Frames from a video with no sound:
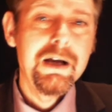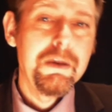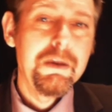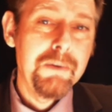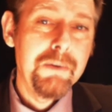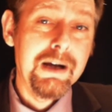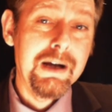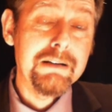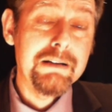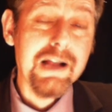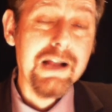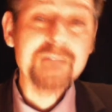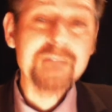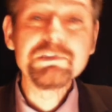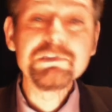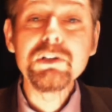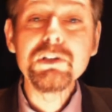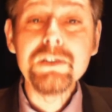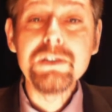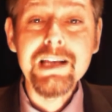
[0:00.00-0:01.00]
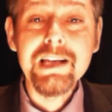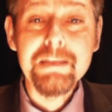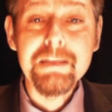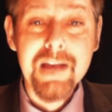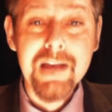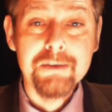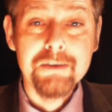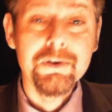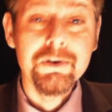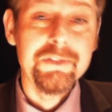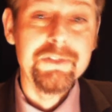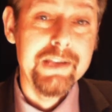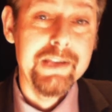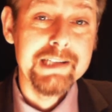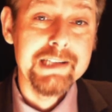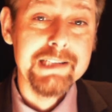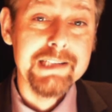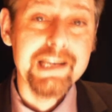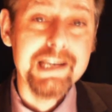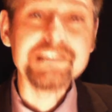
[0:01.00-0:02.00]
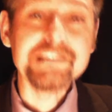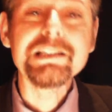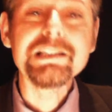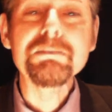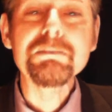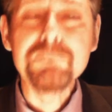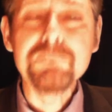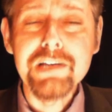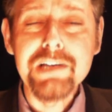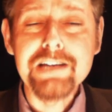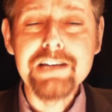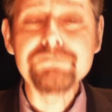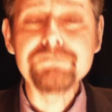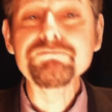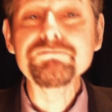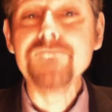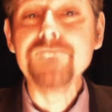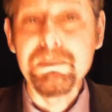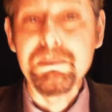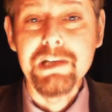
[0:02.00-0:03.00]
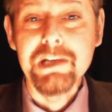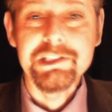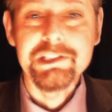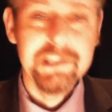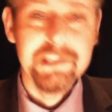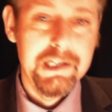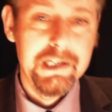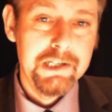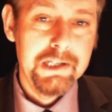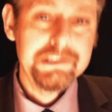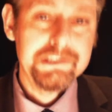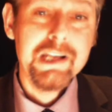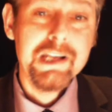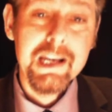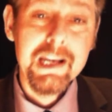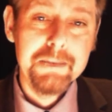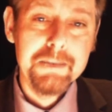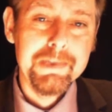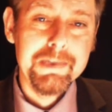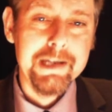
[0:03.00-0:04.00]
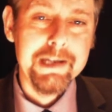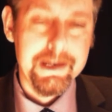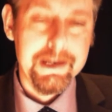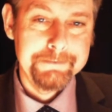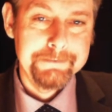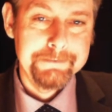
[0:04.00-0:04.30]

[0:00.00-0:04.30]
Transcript: Well, I'm calling him out on this. It's complete rubbish. So here we go.